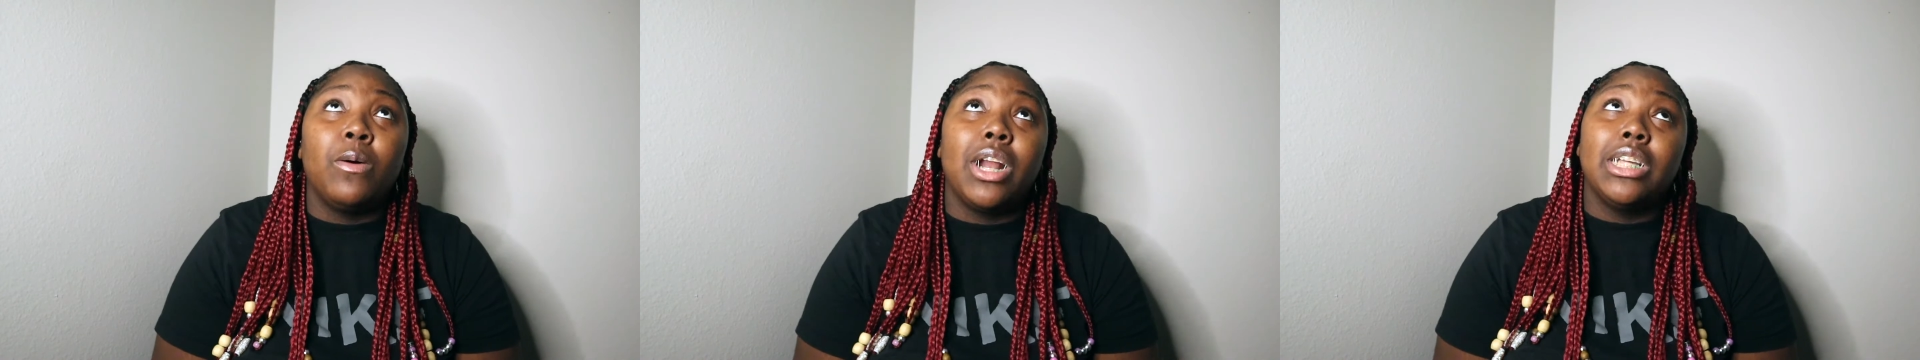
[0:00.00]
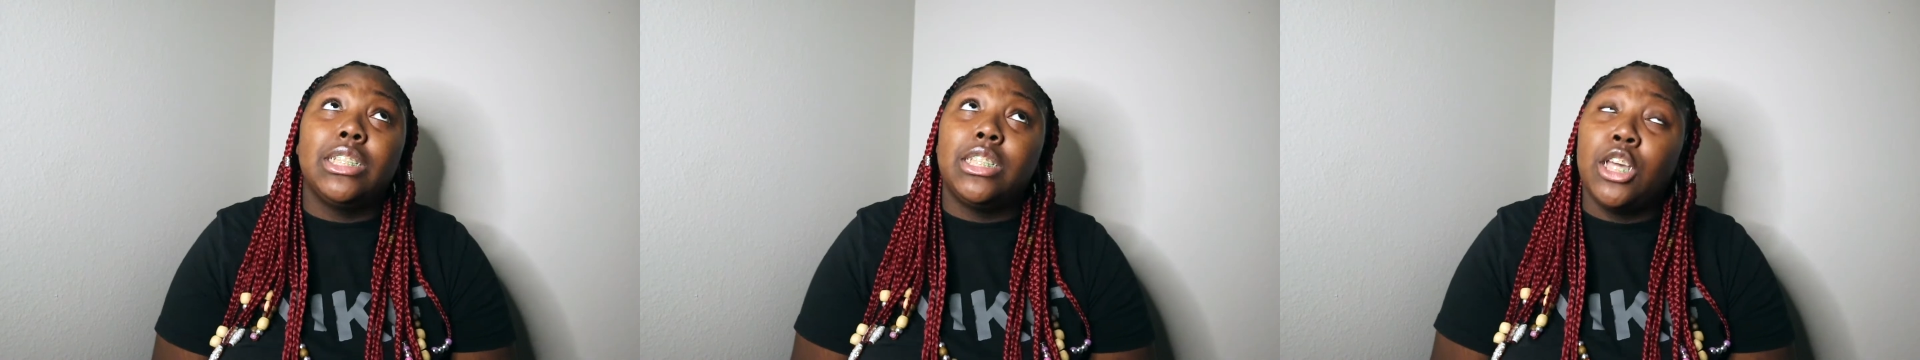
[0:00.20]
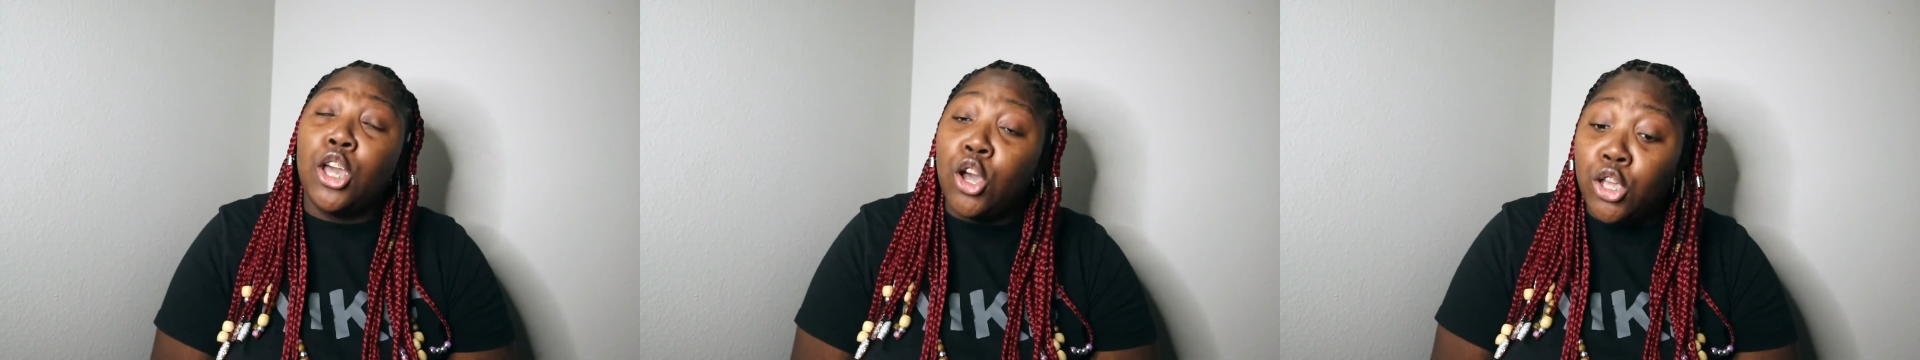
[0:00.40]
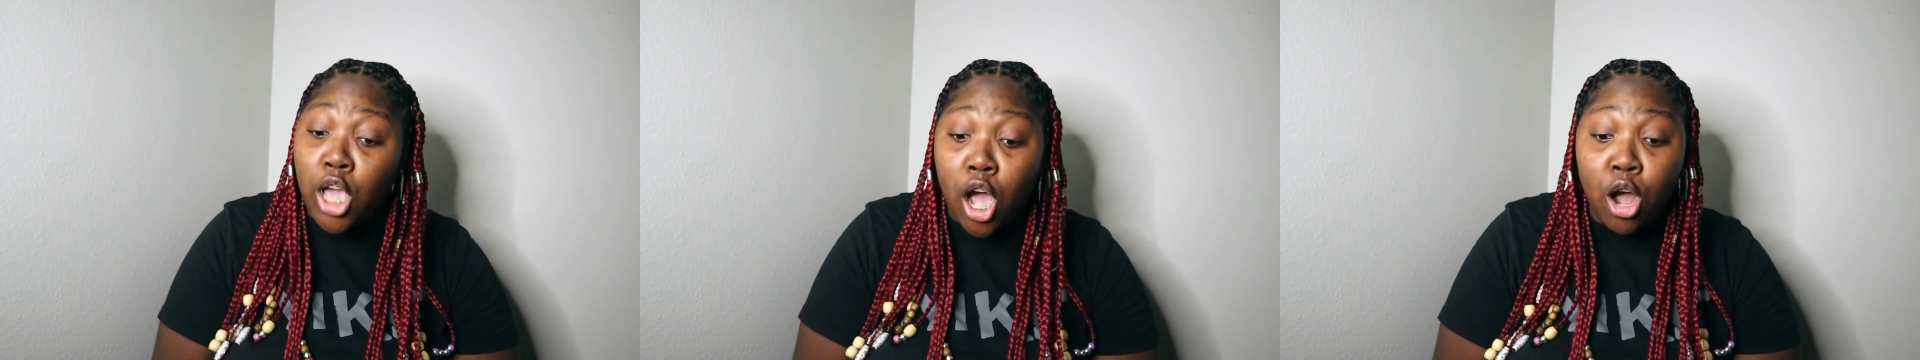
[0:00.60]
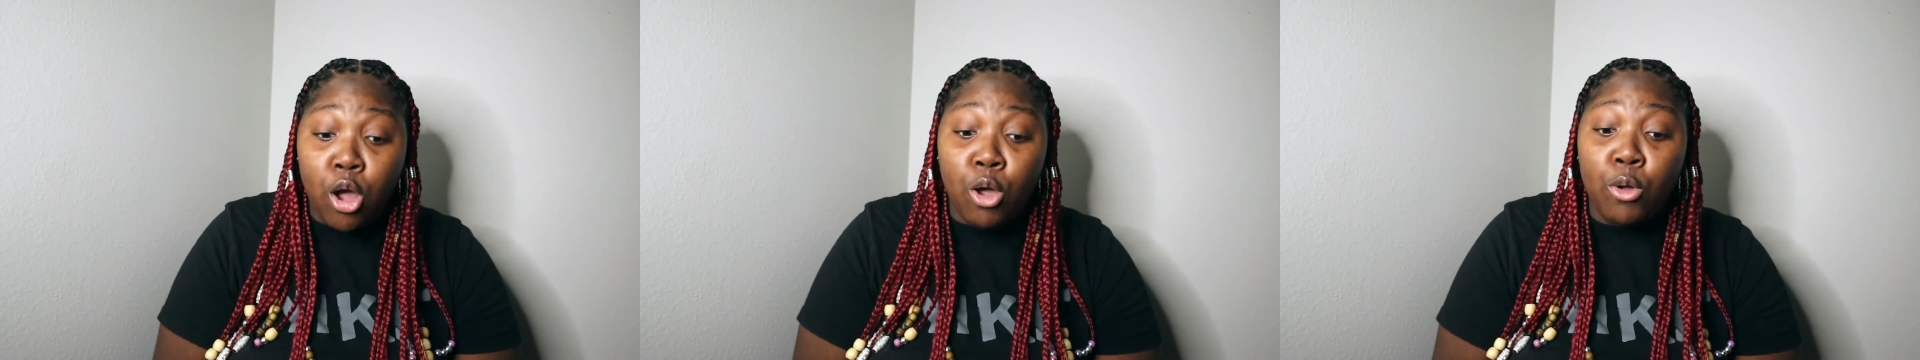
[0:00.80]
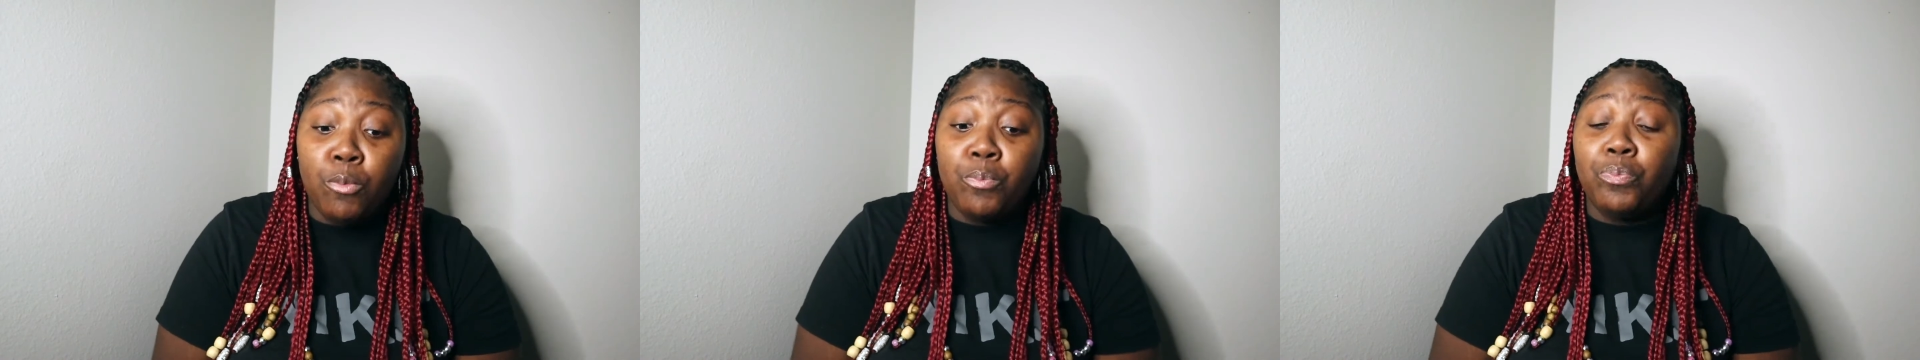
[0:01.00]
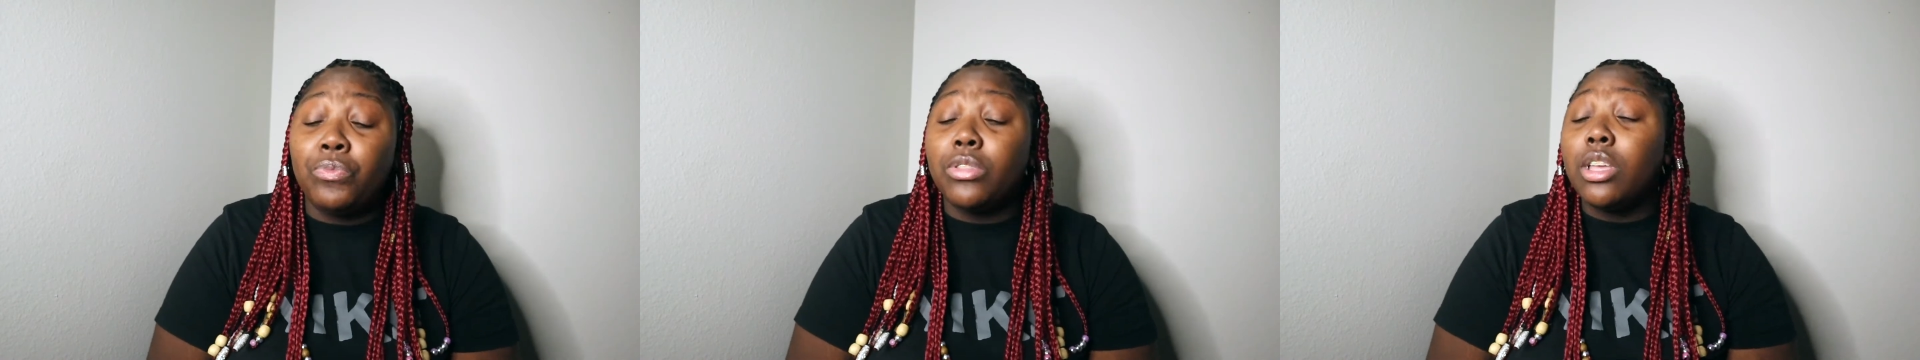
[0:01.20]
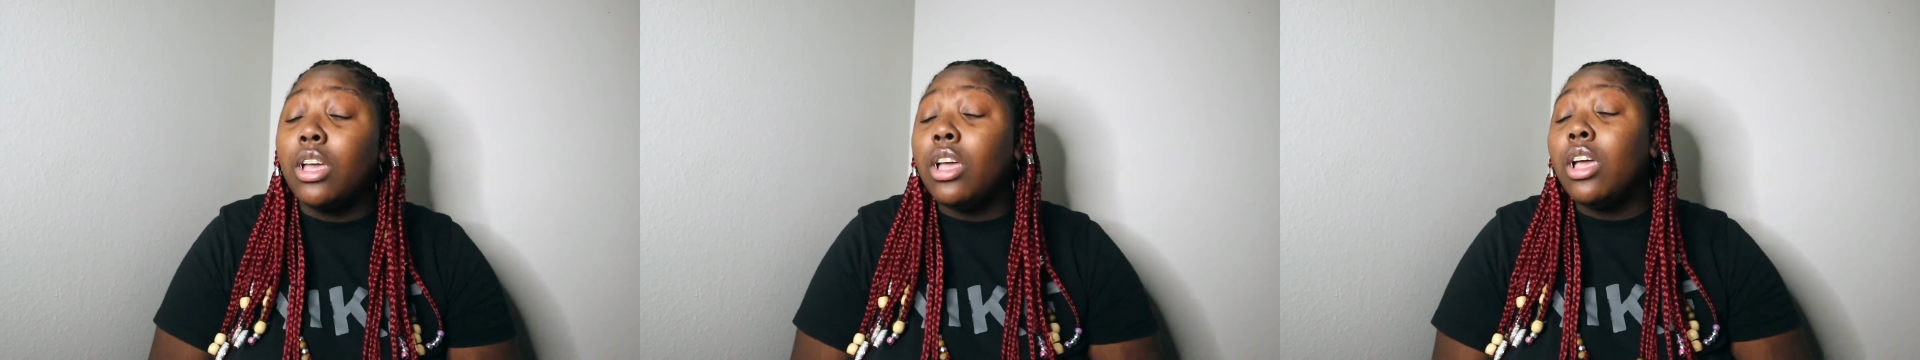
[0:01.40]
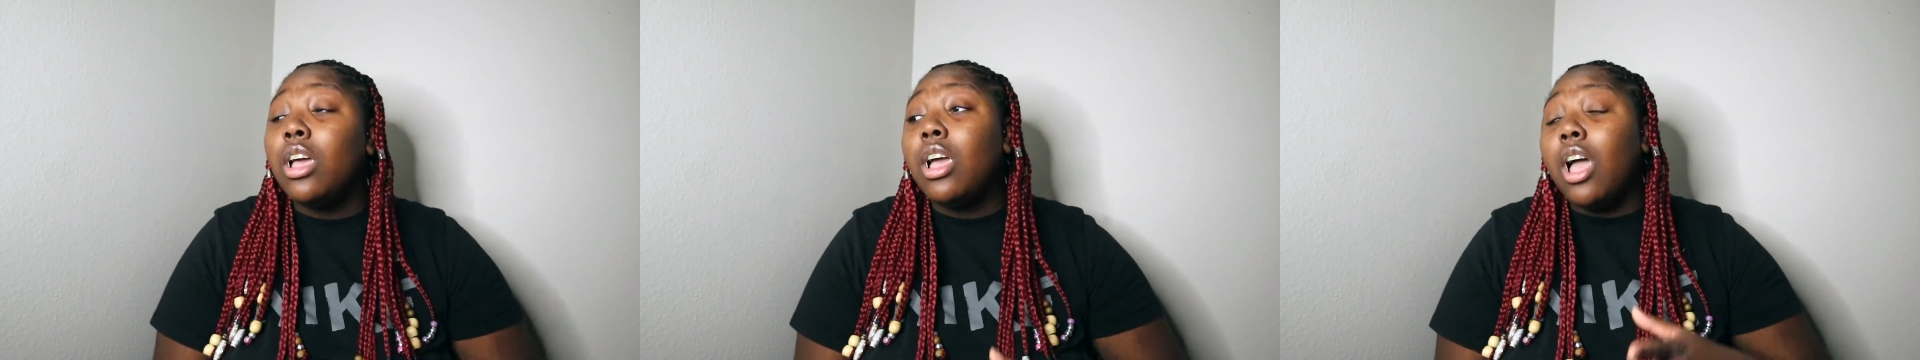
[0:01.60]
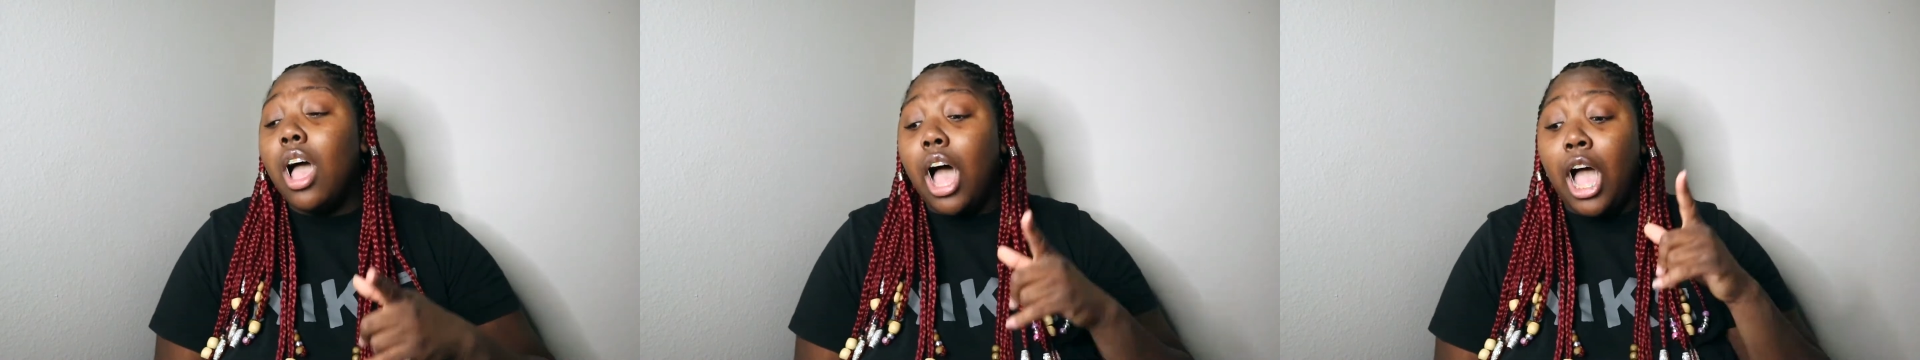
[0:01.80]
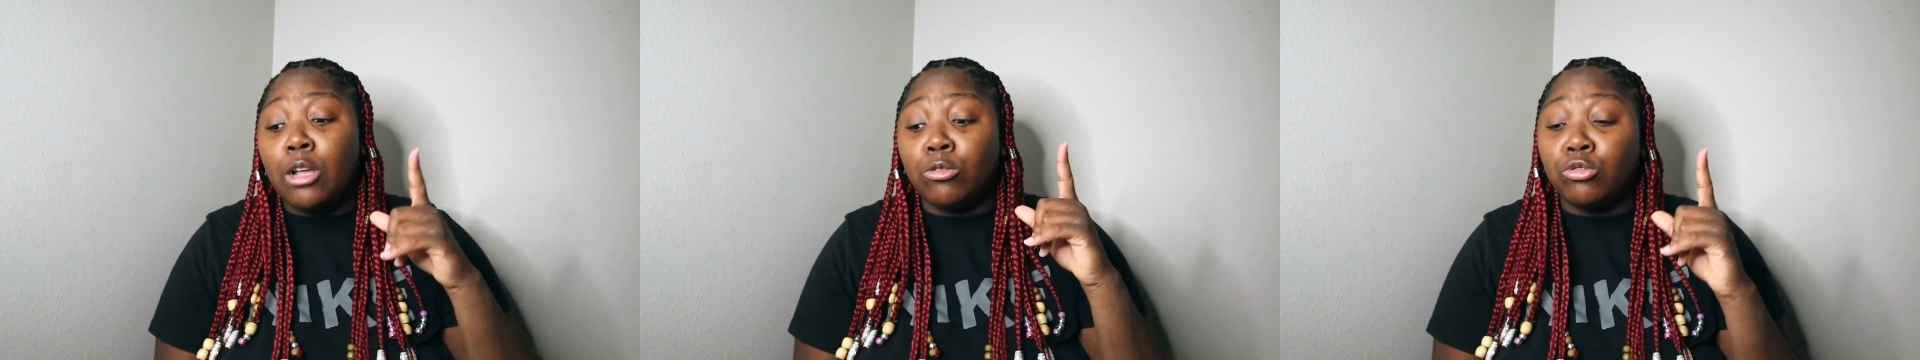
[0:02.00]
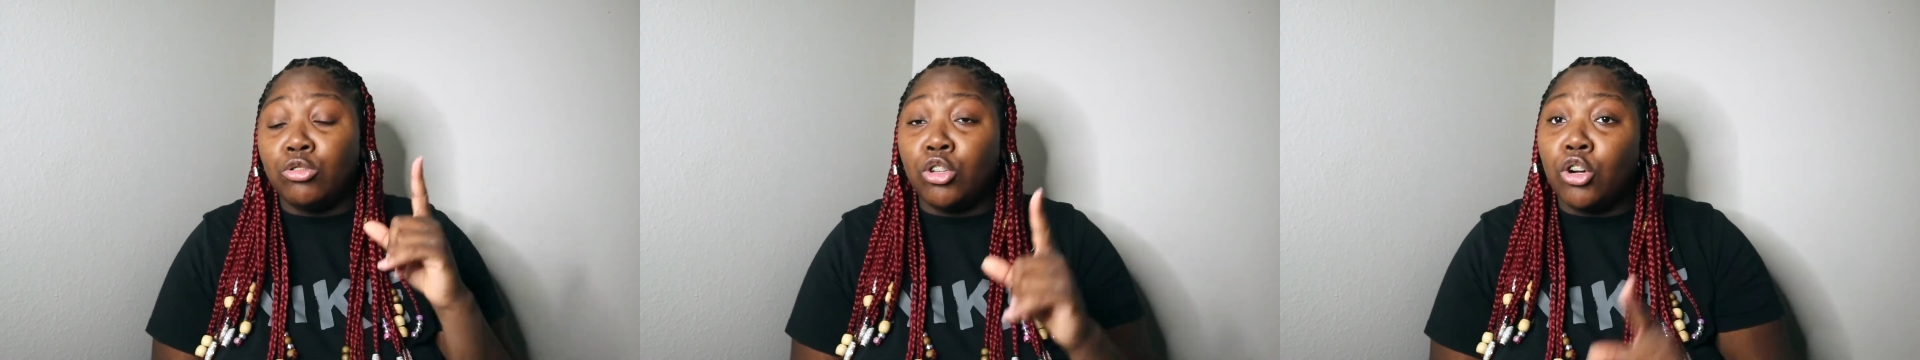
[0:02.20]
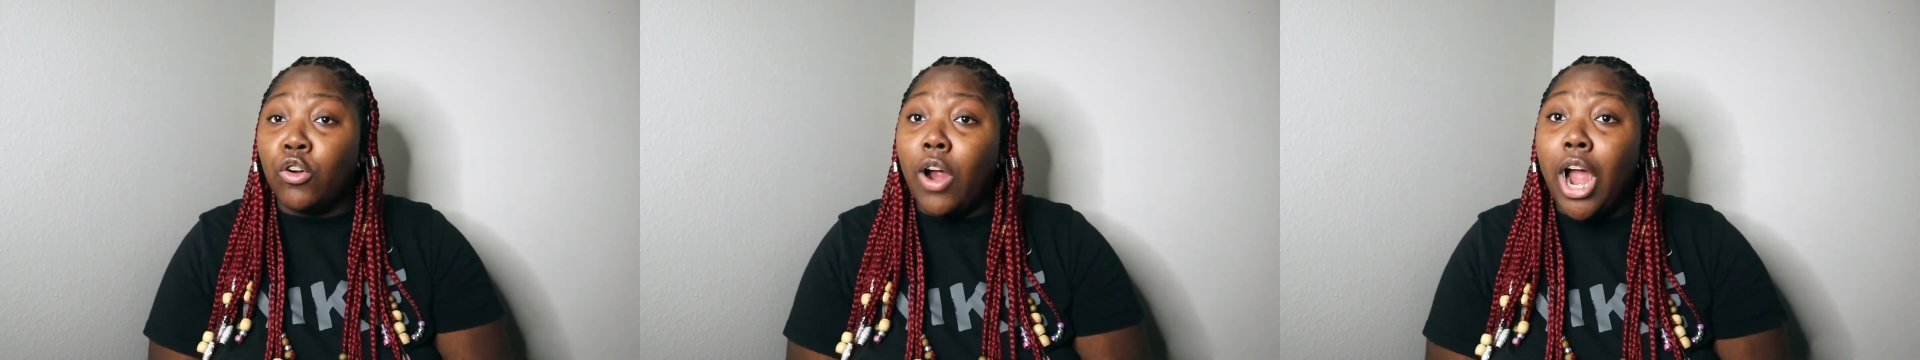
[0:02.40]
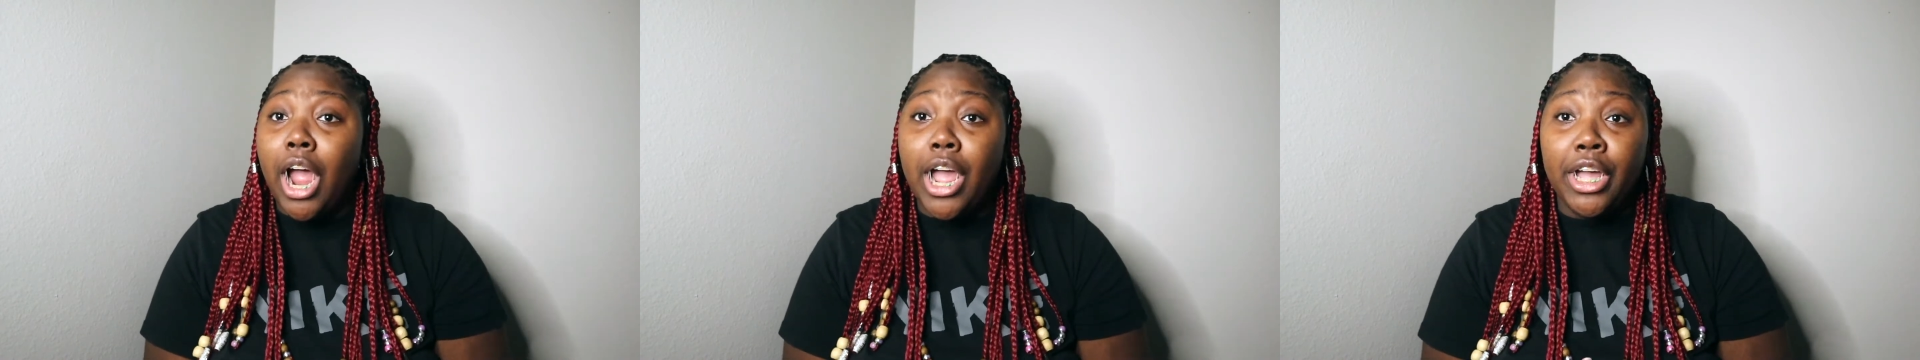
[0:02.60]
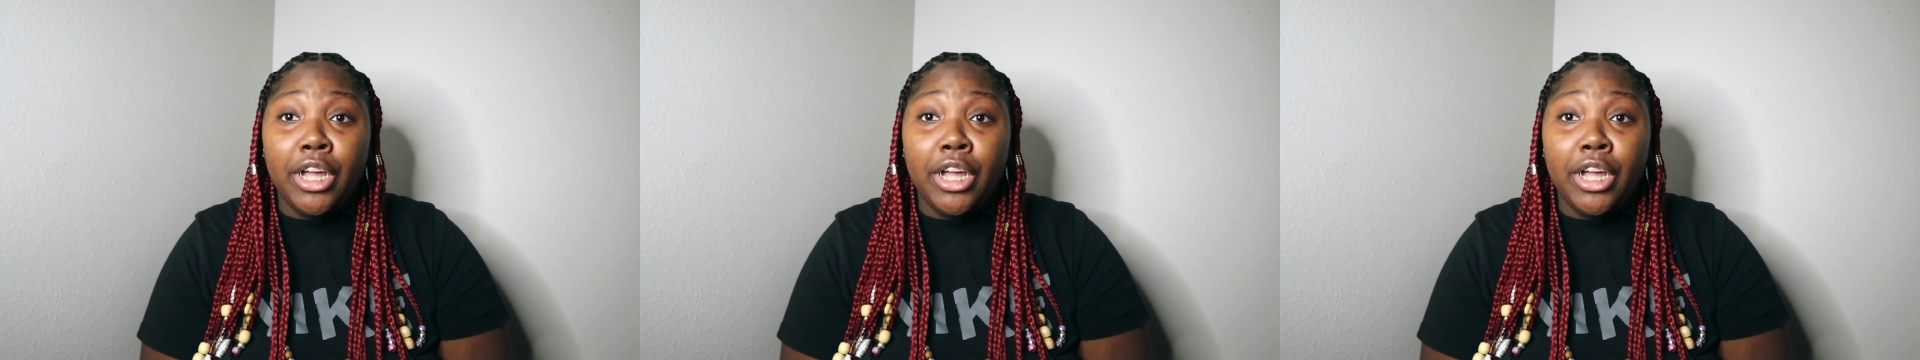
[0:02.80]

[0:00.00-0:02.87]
when I tell y'all, I used to cry